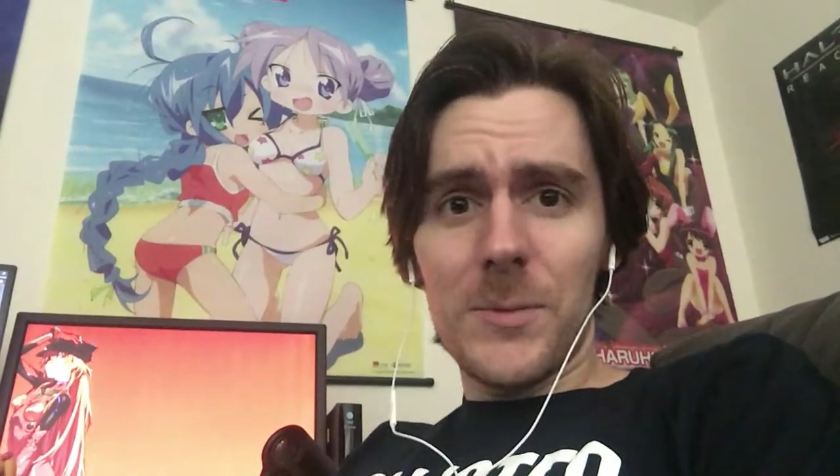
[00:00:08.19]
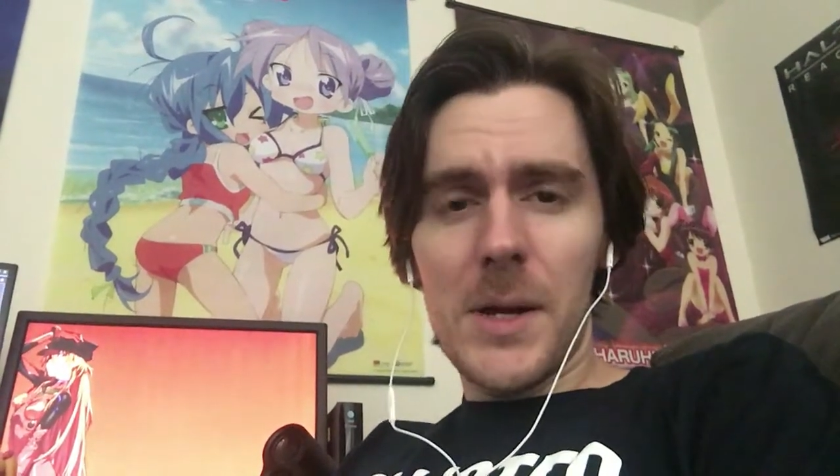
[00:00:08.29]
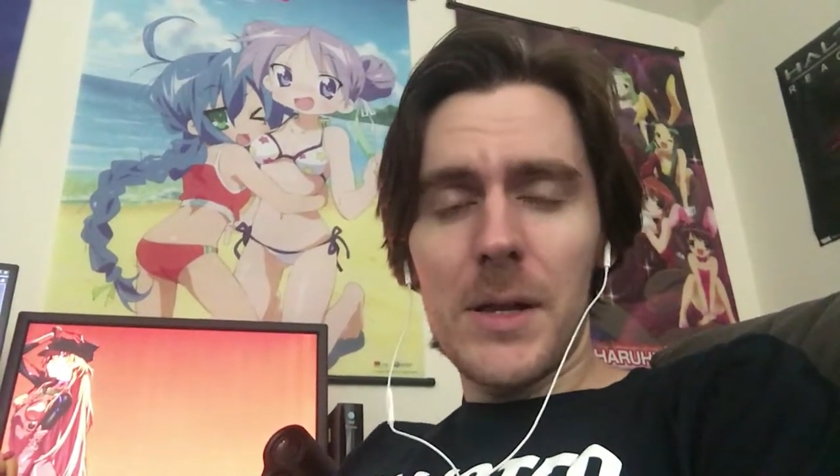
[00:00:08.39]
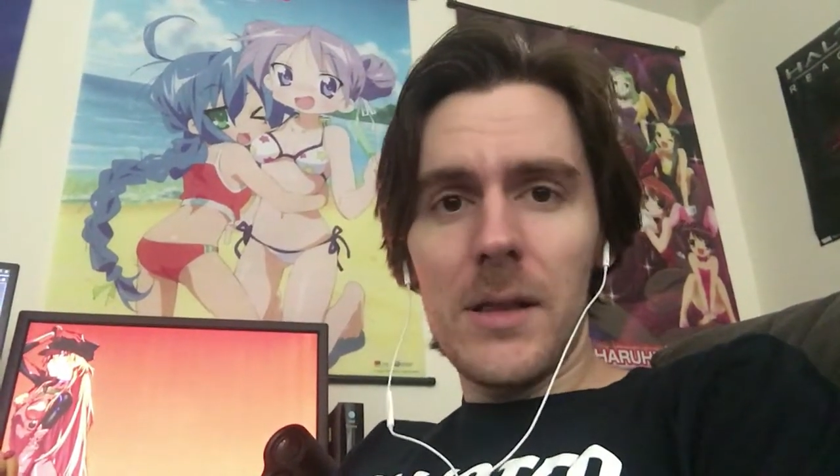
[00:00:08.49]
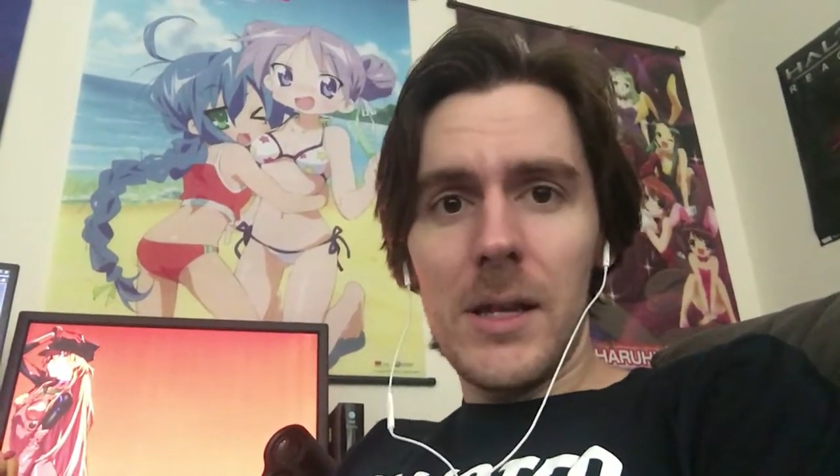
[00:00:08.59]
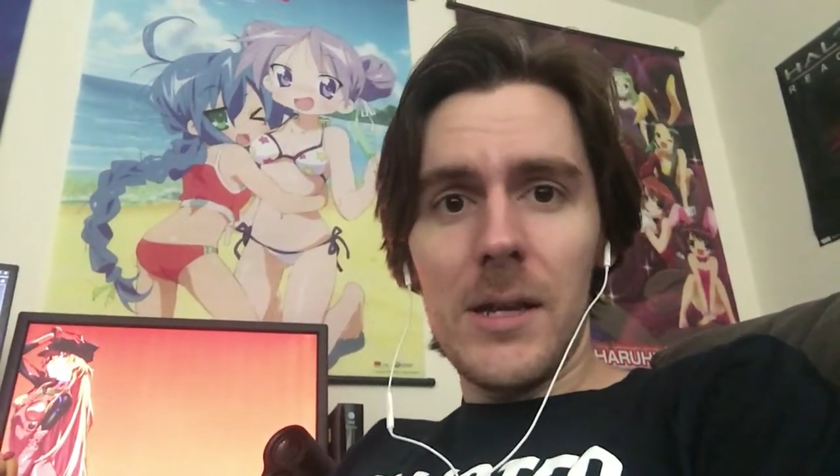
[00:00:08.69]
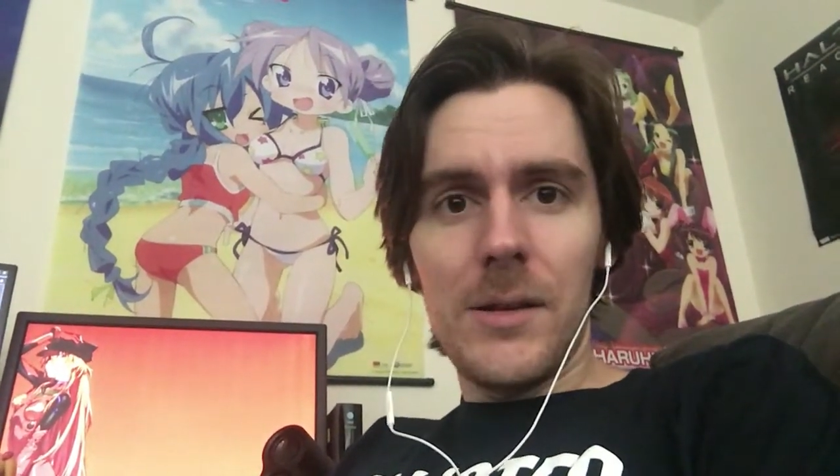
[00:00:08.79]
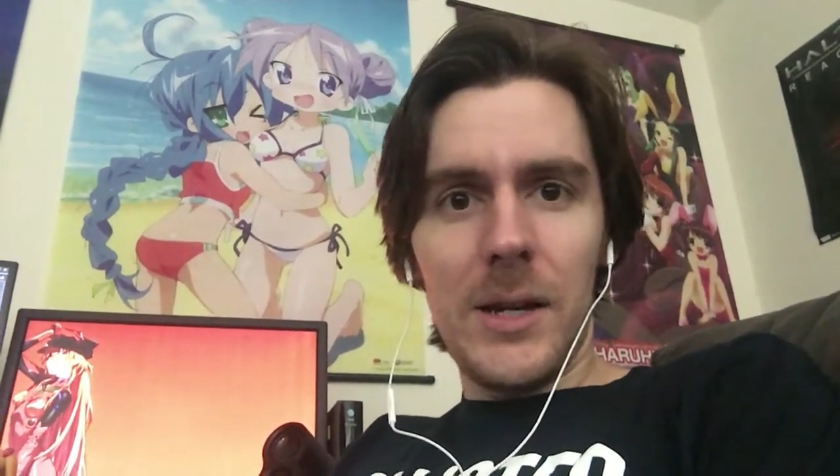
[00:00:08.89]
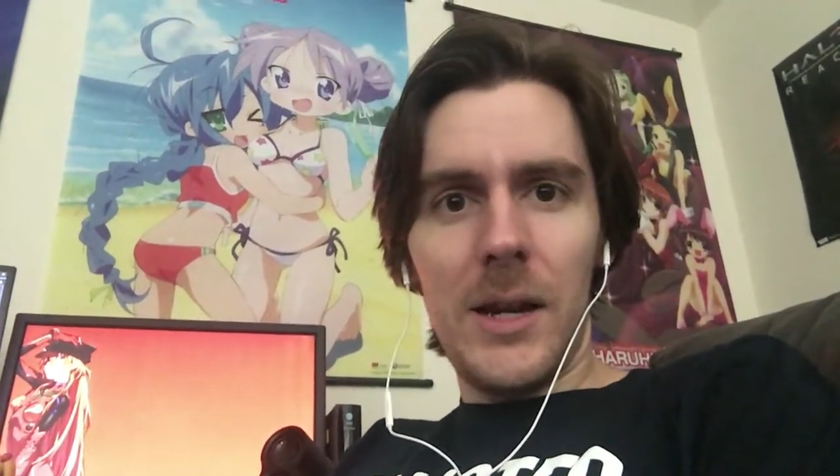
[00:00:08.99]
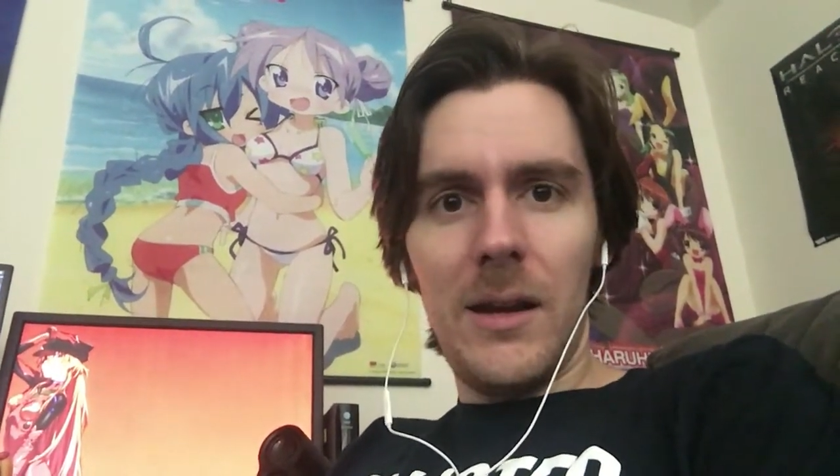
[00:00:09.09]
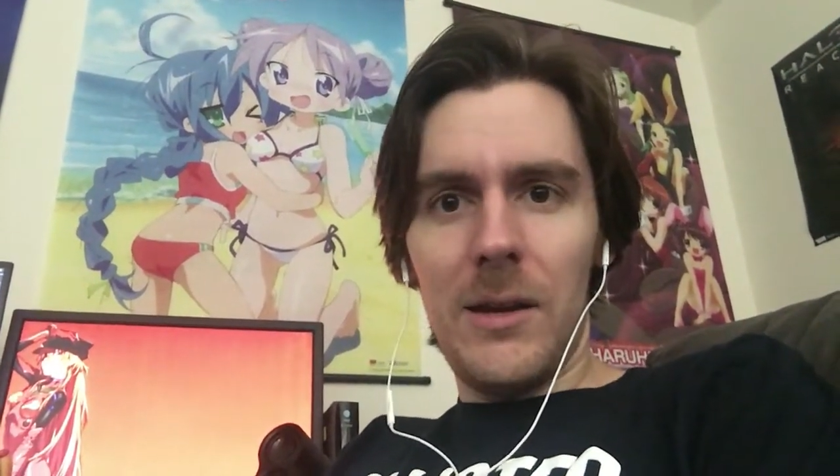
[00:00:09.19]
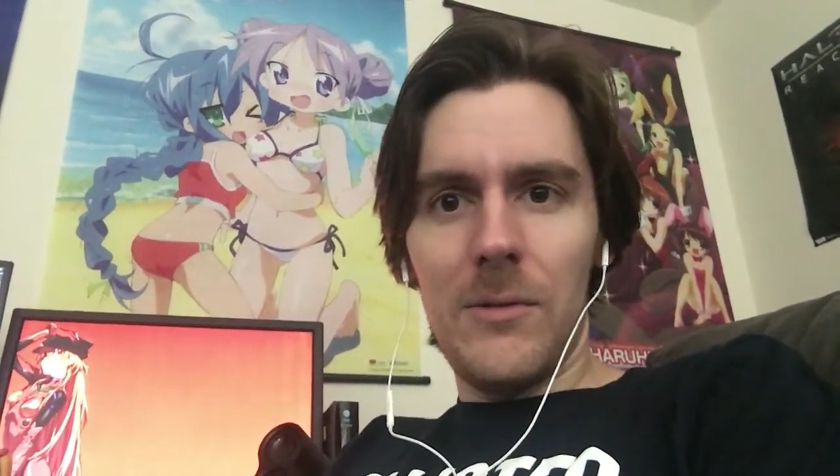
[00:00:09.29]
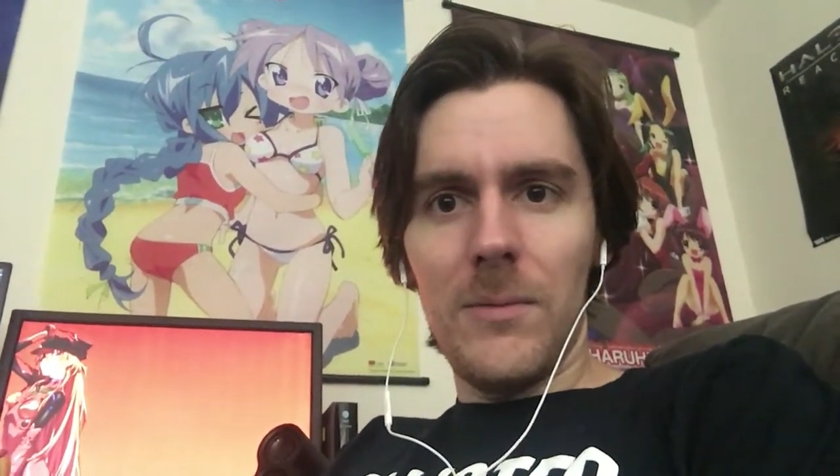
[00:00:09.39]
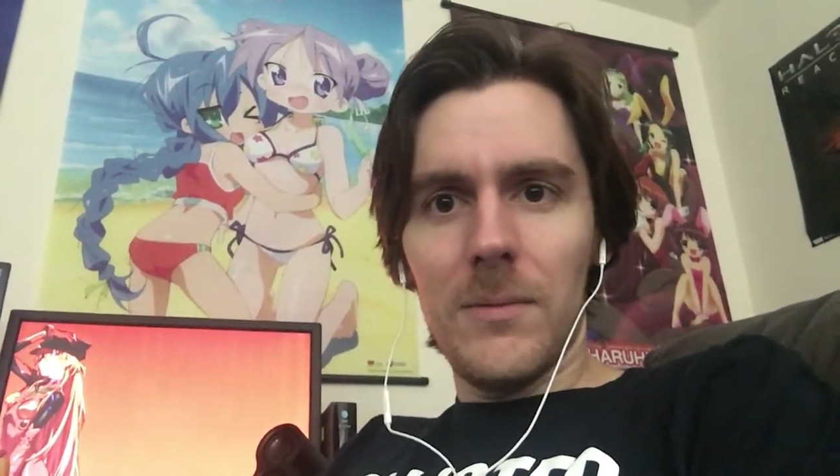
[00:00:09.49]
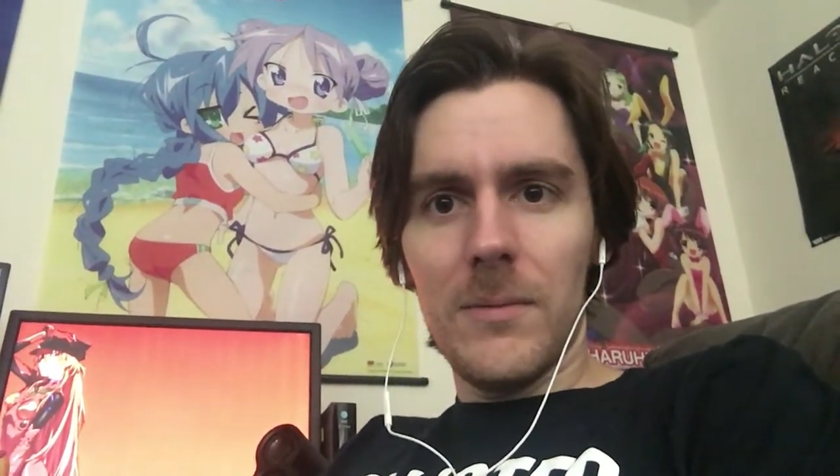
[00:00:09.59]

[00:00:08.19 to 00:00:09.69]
recently, and